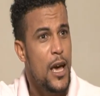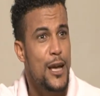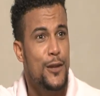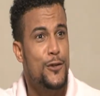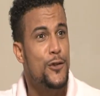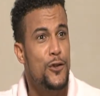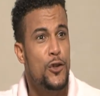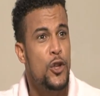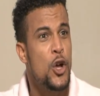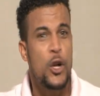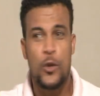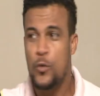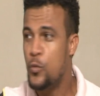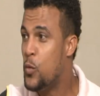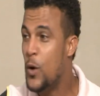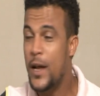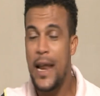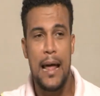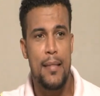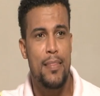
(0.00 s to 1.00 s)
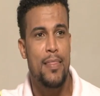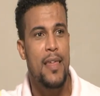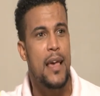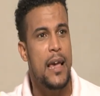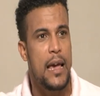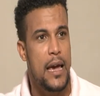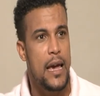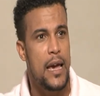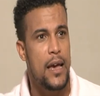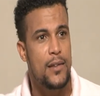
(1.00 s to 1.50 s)
It's not what I
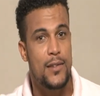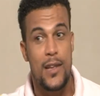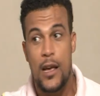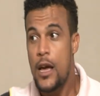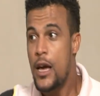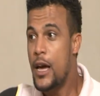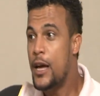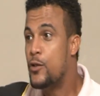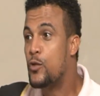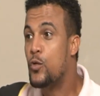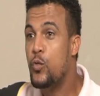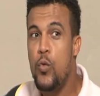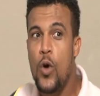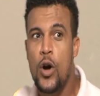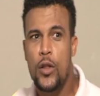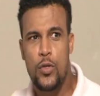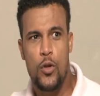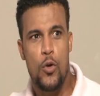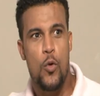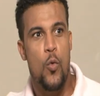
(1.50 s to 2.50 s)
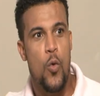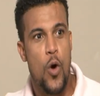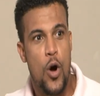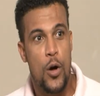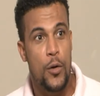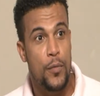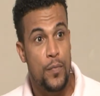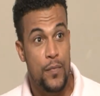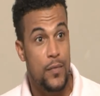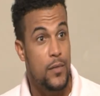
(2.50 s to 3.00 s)
think he is. It's what the
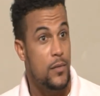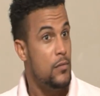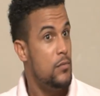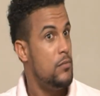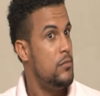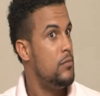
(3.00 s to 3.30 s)
world